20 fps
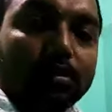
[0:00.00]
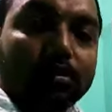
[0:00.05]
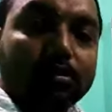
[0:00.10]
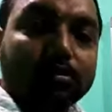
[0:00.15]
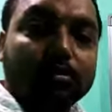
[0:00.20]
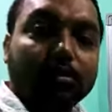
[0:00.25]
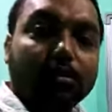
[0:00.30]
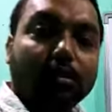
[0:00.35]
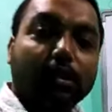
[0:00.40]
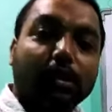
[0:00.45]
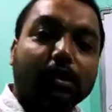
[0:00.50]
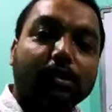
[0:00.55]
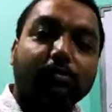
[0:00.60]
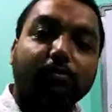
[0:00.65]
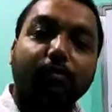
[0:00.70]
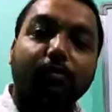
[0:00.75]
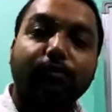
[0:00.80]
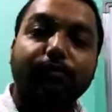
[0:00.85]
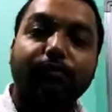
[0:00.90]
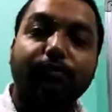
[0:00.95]
So let us
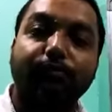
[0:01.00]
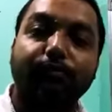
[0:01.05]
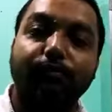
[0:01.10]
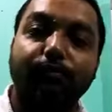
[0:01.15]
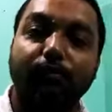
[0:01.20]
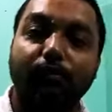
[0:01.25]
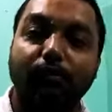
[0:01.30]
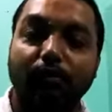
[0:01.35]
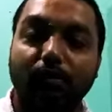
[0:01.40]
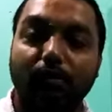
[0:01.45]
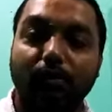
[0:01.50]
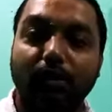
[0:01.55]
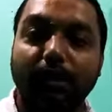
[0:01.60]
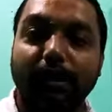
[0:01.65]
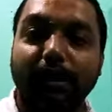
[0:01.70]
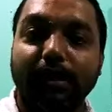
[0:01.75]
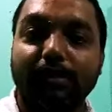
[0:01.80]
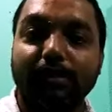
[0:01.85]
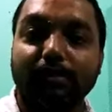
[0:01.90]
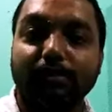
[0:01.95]
move
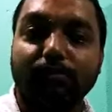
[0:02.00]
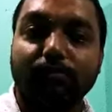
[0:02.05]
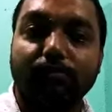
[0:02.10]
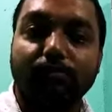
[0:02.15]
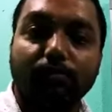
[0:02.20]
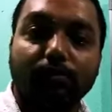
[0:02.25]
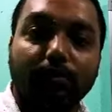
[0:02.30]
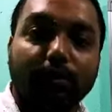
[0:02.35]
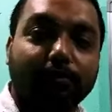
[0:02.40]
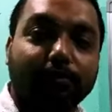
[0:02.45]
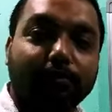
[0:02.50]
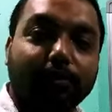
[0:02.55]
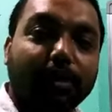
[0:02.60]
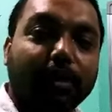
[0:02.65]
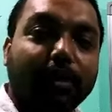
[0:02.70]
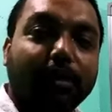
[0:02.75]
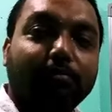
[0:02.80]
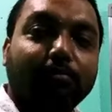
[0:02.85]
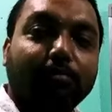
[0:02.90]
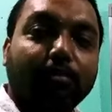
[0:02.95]
next to a
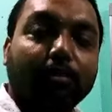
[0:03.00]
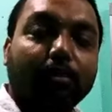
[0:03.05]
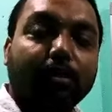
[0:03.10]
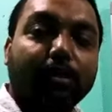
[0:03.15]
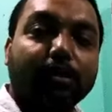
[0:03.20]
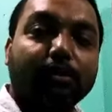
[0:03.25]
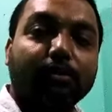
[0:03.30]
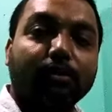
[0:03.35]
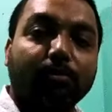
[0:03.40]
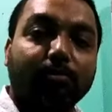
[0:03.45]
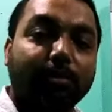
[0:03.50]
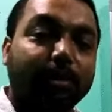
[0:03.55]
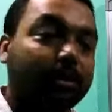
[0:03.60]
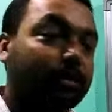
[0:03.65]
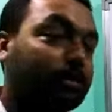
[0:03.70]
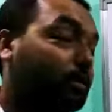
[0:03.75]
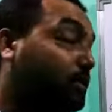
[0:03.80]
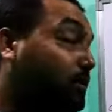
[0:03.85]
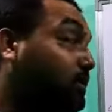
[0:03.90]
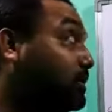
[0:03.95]
very important
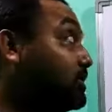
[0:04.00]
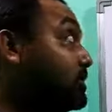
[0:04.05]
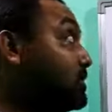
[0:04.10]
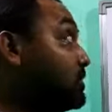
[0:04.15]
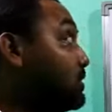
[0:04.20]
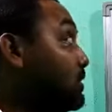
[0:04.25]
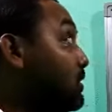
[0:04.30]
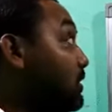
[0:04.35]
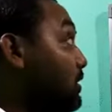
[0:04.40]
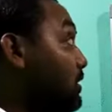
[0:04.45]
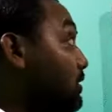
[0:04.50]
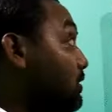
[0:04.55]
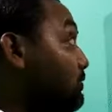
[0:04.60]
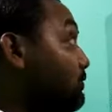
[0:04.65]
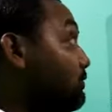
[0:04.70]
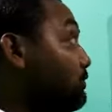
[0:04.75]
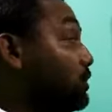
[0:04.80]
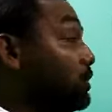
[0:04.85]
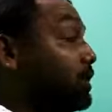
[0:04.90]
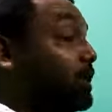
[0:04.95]
topic, that is
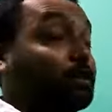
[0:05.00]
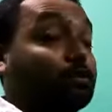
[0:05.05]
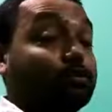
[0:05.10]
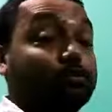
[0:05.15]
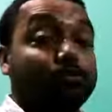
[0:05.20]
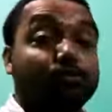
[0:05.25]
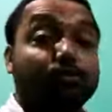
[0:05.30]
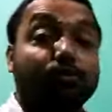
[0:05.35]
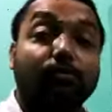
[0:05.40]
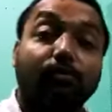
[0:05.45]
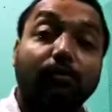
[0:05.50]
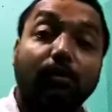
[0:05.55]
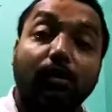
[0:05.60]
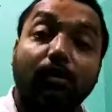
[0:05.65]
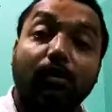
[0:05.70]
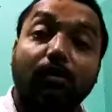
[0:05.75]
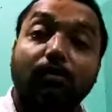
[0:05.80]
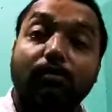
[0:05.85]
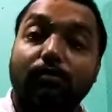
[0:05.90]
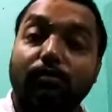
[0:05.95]
volcanoes.
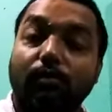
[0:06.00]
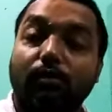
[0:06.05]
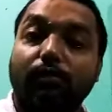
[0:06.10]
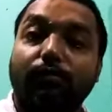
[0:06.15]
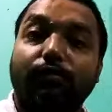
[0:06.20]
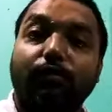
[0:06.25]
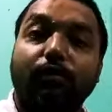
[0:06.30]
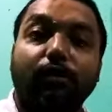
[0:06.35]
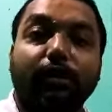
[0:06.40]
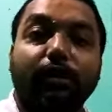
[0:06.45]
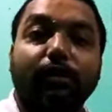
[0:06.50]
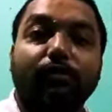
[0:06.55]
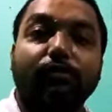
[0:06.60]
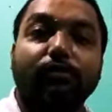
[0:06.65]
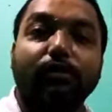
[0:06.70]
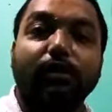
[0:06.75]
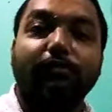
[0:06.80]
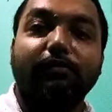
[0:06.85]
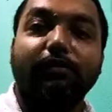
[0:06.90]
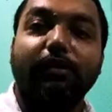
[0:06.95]
So
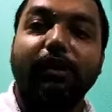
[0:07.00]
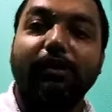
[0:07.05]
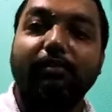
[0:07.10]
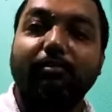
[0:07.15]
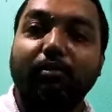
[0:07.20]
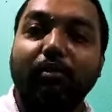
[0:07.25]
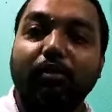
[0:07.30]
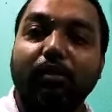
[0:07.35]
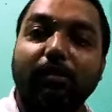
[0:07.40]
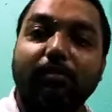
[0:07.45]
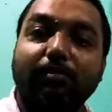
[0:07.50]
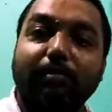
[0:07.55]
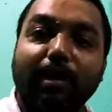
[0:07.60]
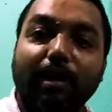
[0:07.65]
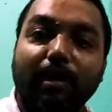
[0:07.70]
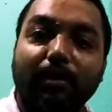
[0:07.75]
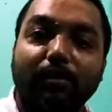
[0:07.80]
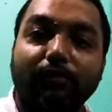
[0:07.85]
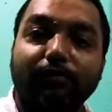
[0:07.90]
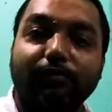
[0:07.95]
volcanoes are very important
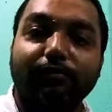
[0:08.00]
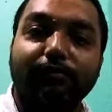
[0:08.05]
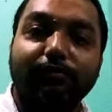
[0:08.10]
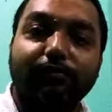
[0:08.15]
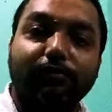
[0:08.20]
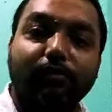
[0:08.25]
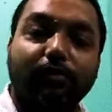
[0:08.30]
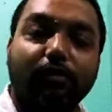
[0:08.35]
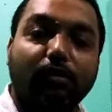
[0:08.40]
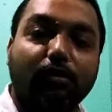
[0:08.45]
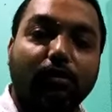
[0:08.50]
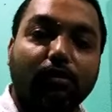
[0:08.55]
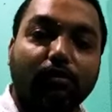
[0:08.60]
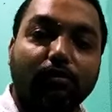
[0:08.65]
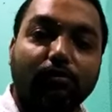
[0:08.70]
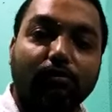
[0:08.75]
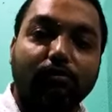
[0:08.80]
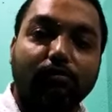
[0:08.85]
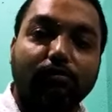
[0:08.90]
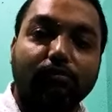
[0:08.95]
part of
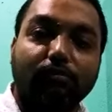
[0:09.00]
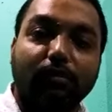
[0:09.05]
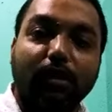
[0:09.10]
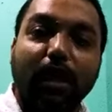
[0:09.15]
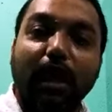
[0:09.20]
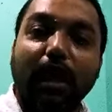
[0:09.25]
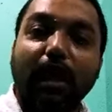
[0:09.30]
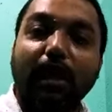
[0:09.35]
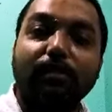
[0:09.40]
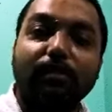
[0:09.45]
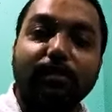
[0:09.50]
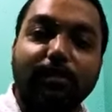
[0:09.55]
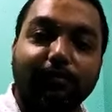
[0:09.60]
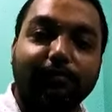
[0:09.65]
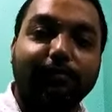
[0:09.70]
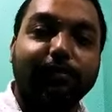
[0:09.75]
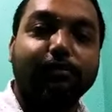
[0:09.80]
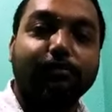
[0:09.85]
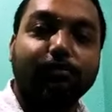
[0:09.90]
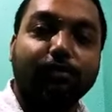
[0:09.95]
the earth's
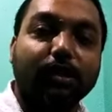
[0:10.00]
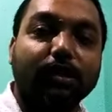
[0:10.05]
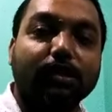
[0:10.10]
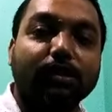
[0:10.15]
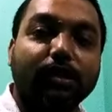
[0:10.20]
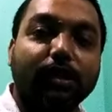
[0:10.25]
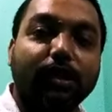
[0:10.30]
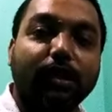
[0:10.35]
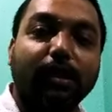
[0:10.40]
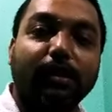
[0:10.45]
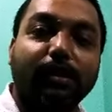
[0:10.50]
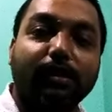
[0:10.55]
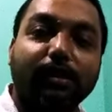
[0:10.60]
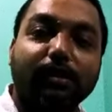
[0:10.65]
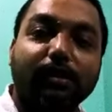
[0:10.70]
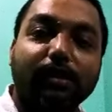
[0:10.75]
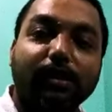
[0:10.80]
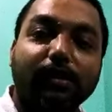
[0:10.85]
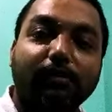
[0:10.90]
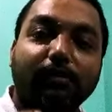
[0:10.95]
surface. You can say it
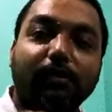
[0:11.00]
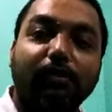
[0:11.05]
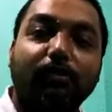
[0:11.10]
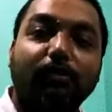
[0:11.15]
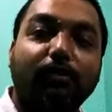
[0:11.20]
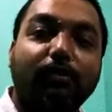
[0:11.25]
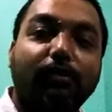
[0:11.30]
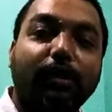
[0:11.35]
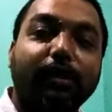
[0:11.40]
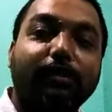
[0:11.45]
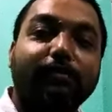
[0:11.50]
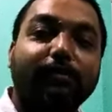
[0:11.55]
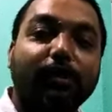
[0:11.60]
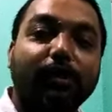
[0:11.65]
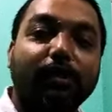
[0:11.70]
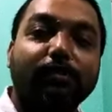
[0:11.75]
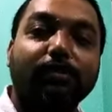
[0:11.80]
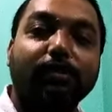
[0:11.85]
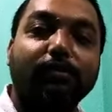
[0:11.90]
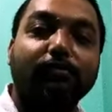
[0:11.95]
has a great
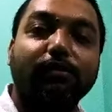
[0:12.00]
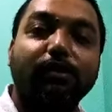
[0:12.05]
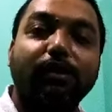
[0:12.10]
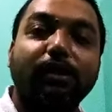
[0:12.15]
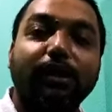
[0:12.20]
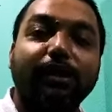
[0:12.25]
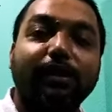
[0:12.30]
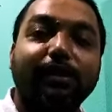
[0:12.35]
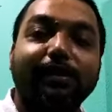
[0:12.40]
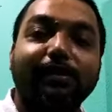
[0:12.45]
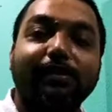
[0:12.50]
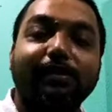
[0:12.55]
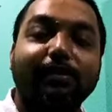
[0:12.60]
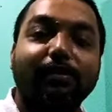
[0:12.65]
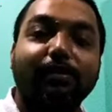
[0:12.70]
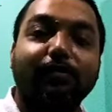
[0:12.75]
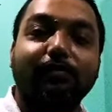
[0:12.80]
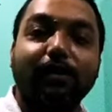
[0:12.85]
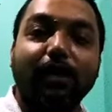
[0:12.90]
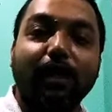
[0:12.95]
relation with the interior
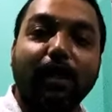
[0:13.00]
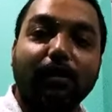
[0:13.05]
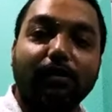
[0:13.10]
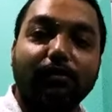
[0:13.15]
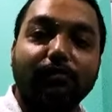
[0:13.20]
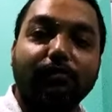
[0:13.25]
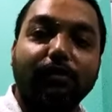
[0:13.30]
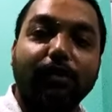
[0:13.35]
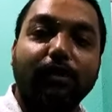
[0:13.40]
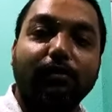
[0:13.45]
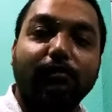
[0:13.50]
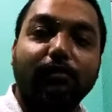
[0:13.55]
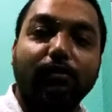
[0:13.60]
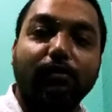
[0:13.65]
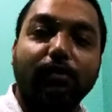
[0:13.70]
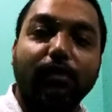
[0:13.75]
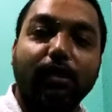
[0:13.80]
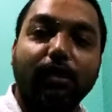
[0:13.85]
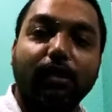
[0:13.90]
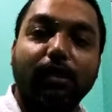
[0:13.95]
of the earth. We have
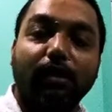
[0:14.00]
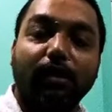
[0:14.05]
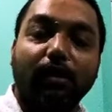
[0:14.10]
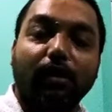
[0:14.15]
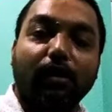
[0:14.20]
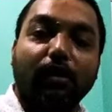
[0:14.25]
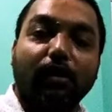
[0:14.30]
already